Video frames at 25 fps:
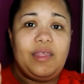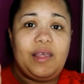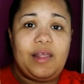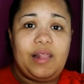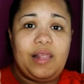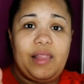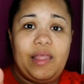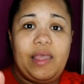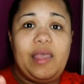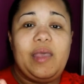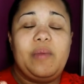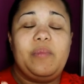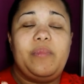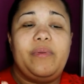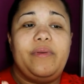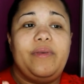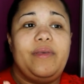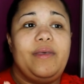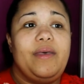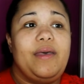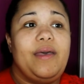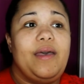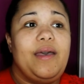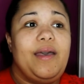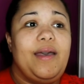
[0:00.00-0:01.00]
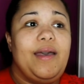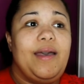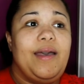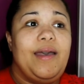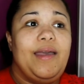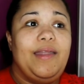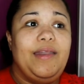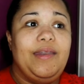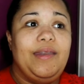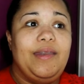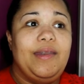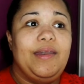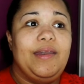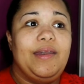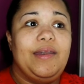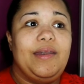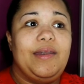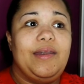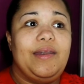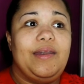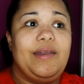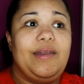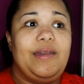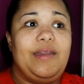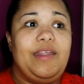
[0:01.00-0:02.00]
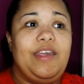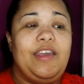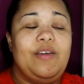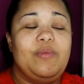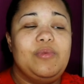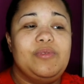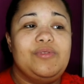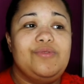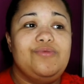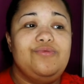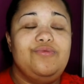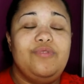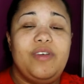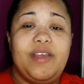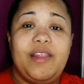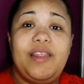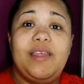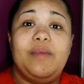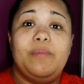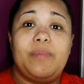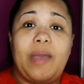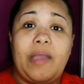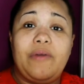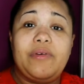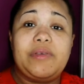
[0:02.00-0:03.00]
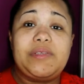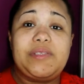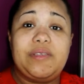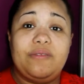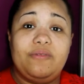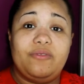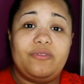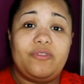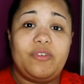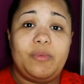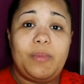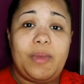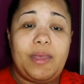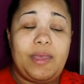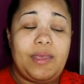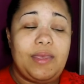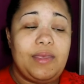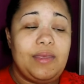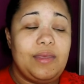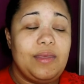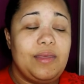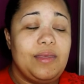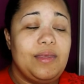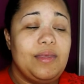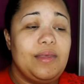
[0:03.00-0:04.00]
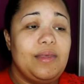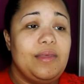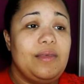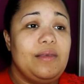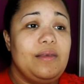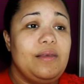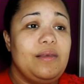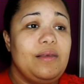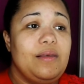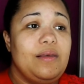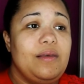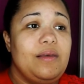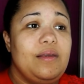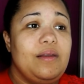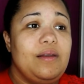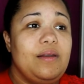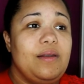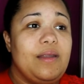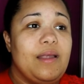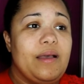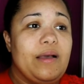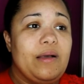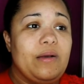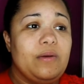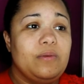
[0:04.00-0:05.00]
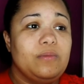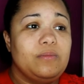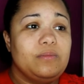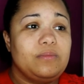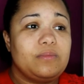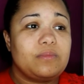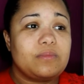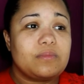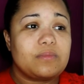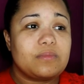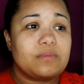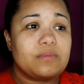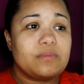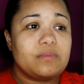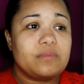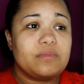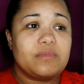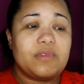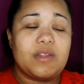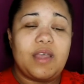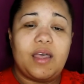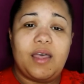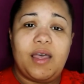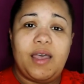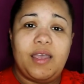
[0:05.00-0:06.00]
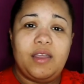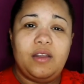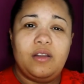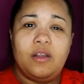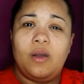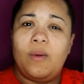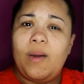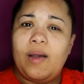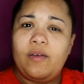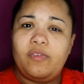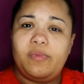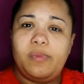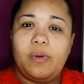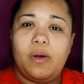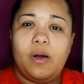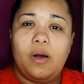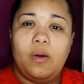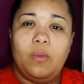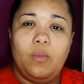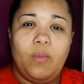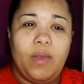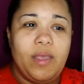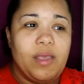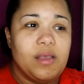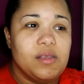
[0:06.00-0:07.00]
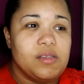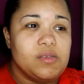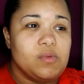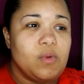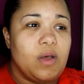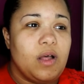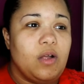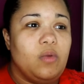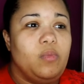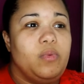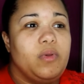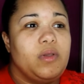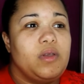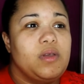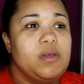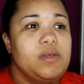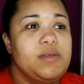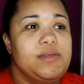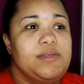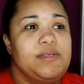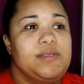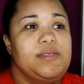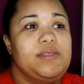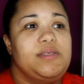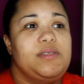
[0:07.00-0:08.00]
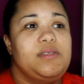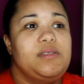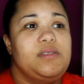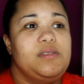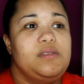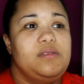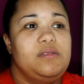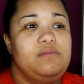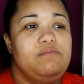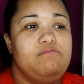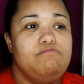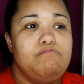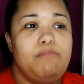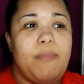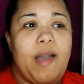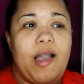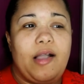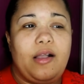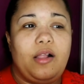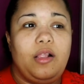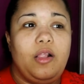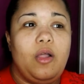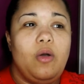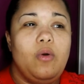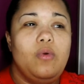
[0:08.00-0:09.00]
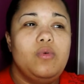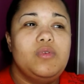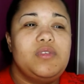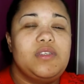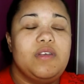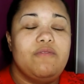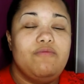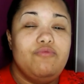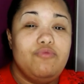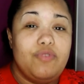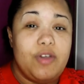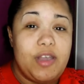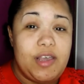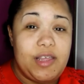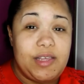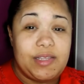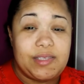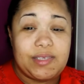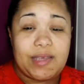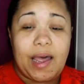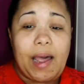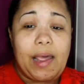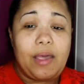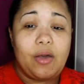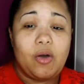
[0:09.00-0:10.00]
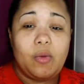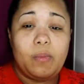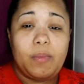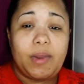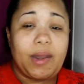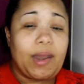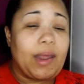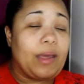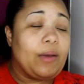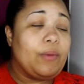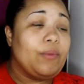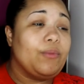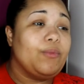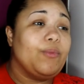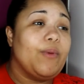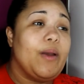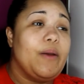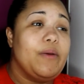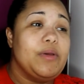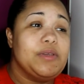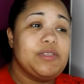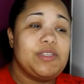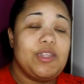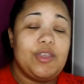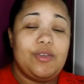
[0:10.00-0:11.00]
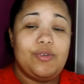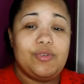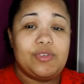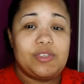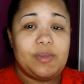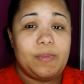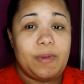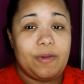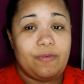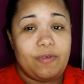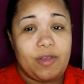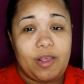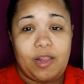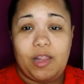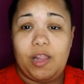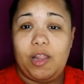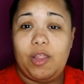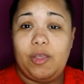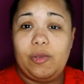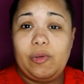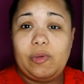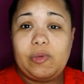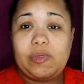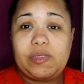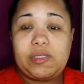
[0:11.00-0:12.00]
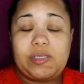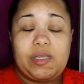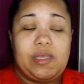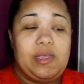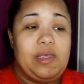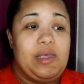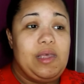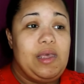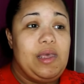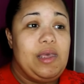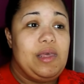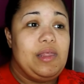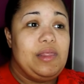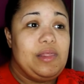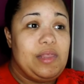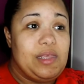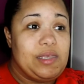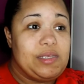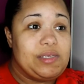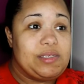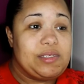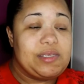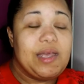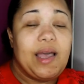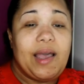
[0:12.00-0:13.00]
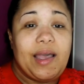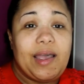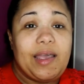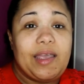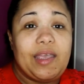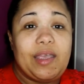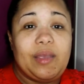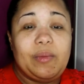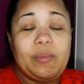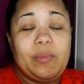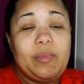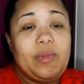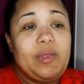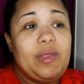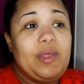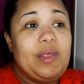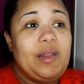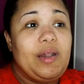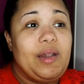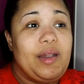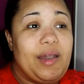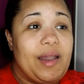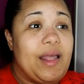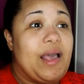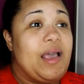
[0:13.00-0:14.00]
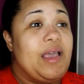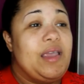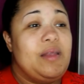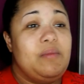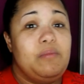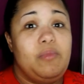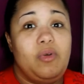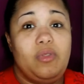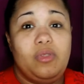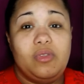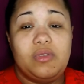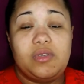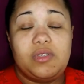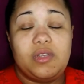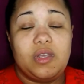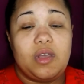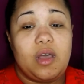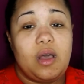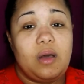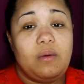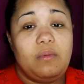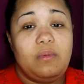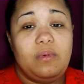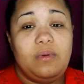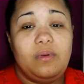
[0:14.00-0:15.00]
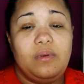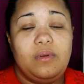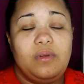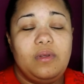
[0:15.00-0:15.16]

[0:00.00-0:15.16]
clip. And it was really embarrassing for me. Now, I know I've put on weight as well, because my clothes are really tight on me now, whereas they used to be really loose this time 9 months ago.